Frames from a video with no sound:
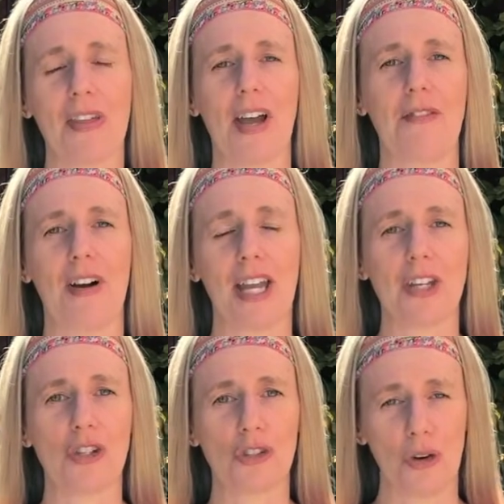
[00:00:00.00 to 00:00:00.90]
I invite
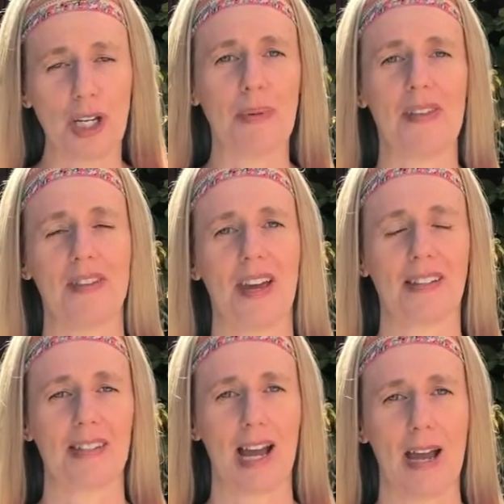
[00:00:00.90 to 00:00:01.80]
you to join me the
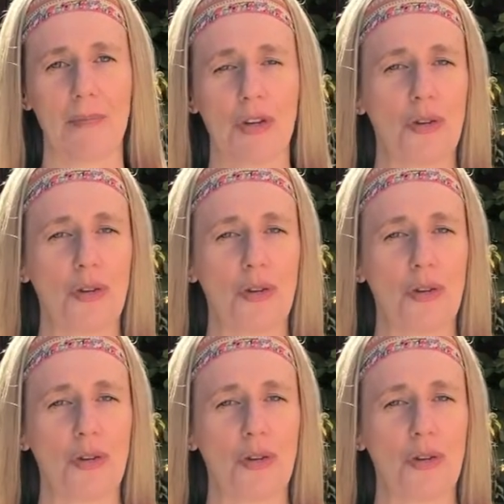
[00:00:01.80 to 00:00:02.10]
next time the